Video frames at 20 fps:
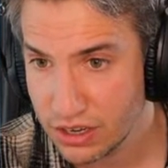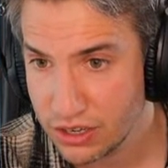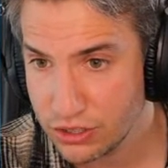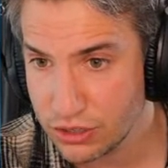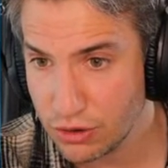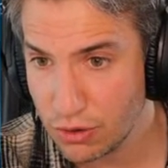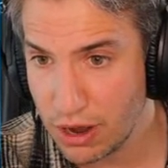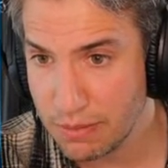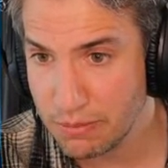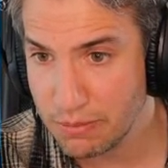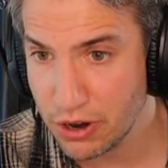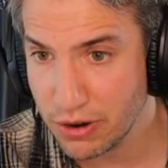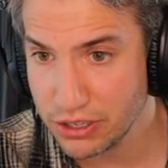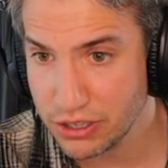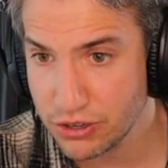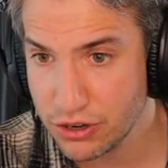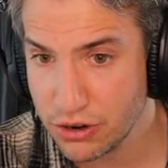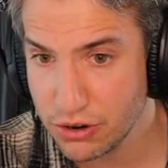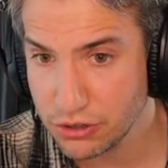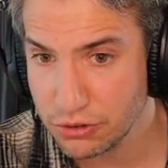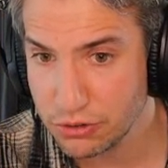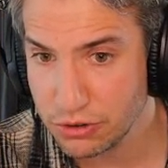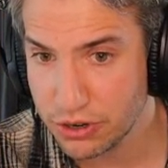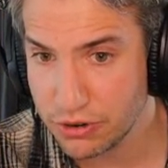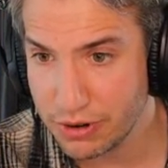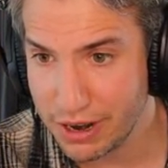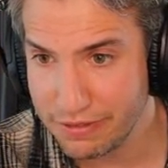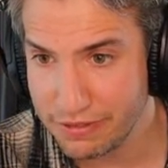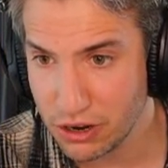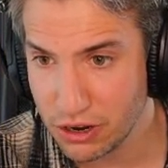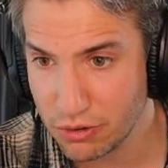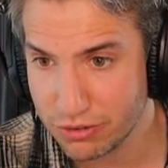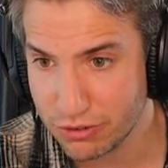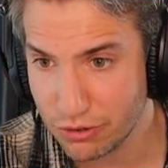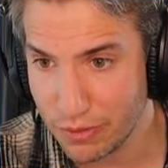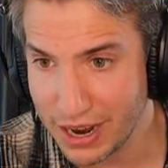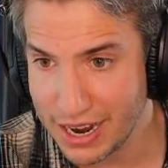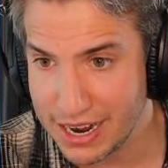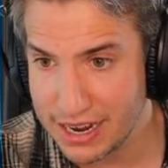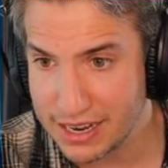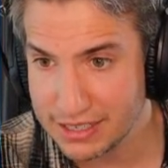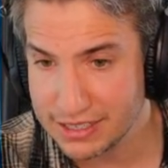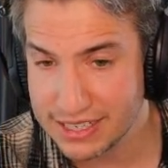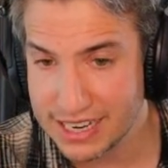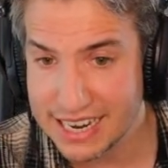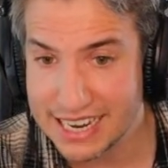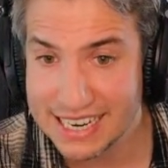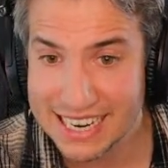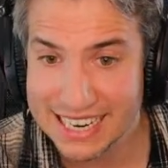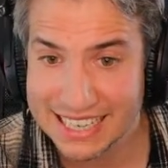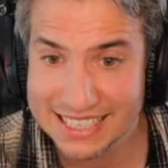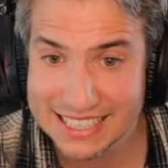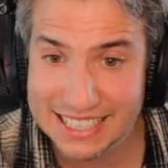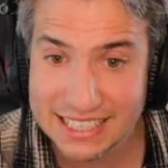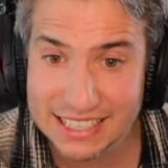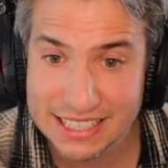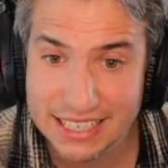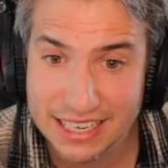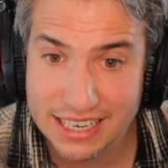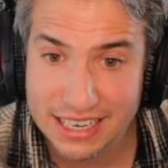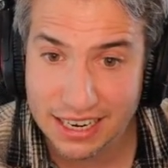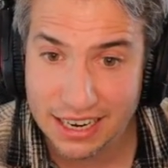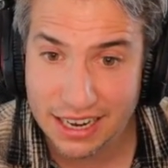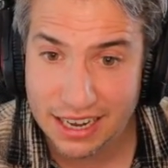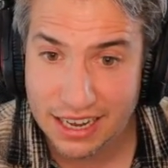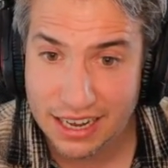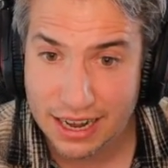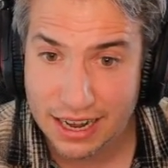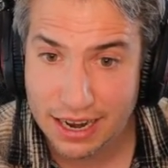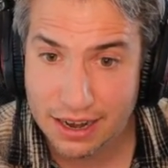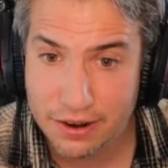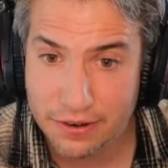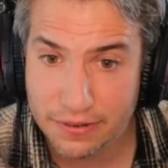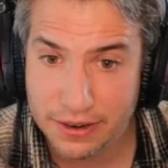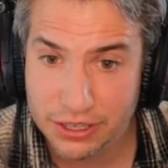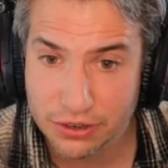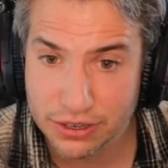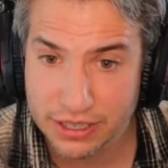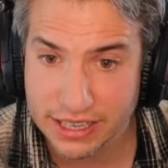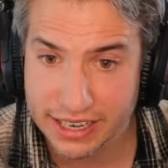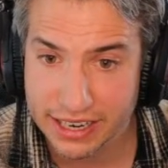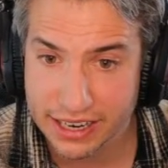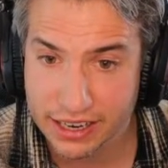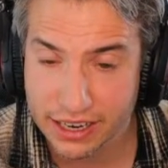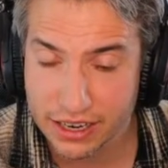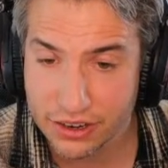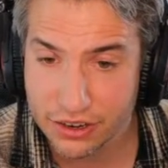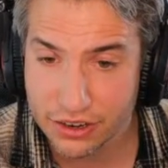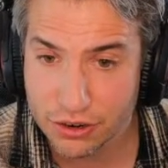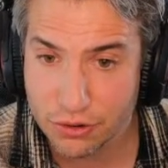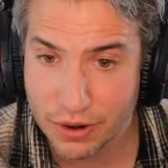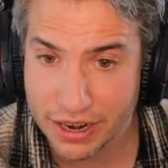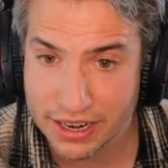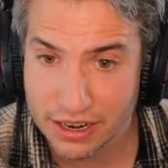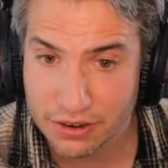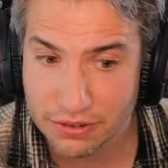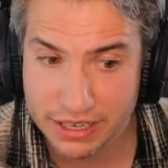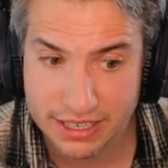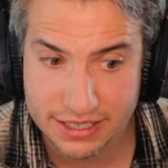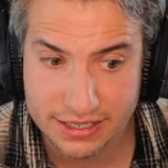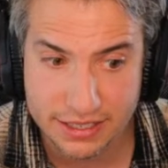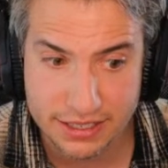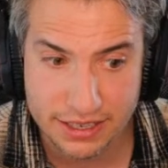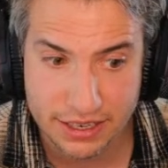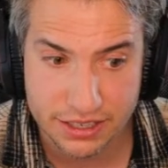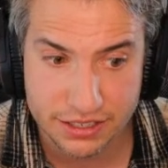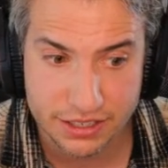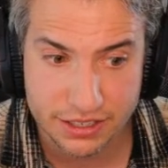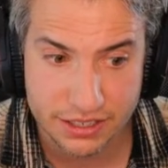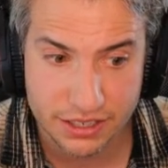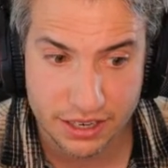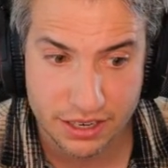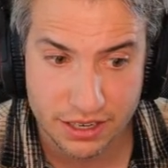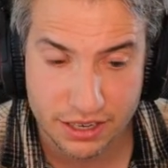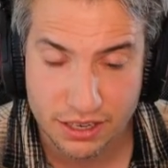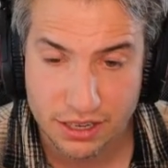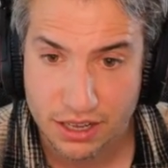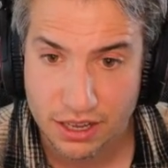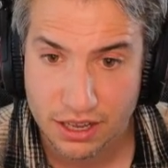So I'm going to go to graphic overrides in existing. I'm going to click here. Right now we can see there's a